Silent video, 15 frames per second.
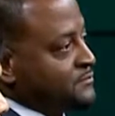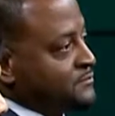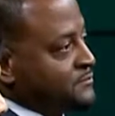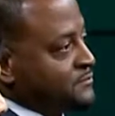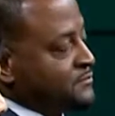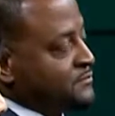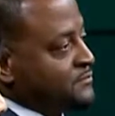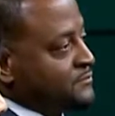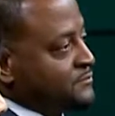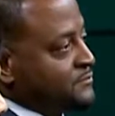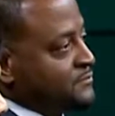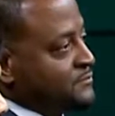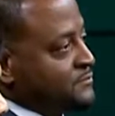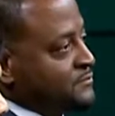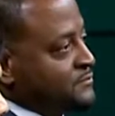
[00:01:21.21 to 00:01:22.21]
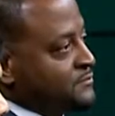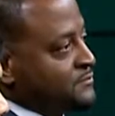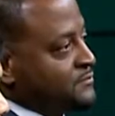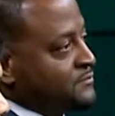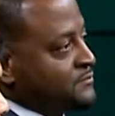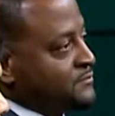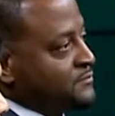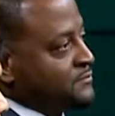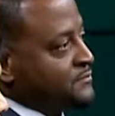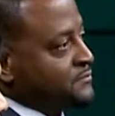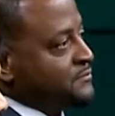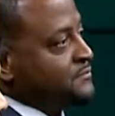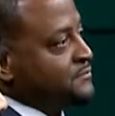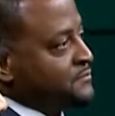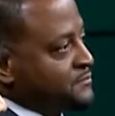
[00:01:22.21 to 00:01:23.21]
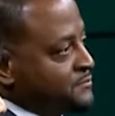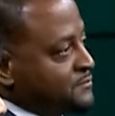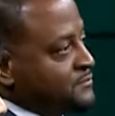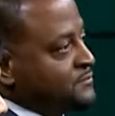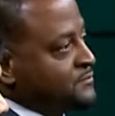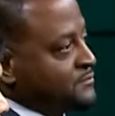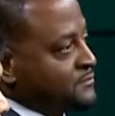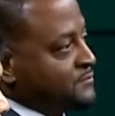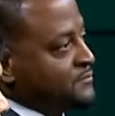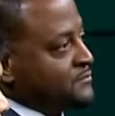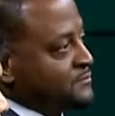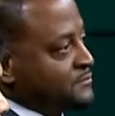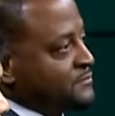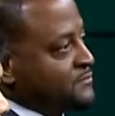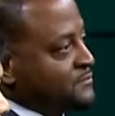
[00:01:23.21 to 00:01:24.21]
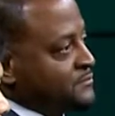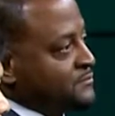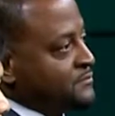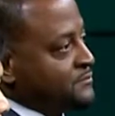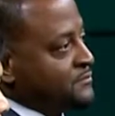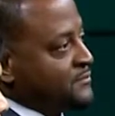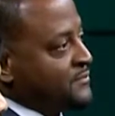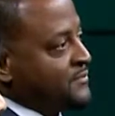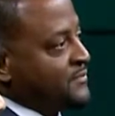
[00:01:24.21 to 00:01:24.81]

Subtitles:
(silent)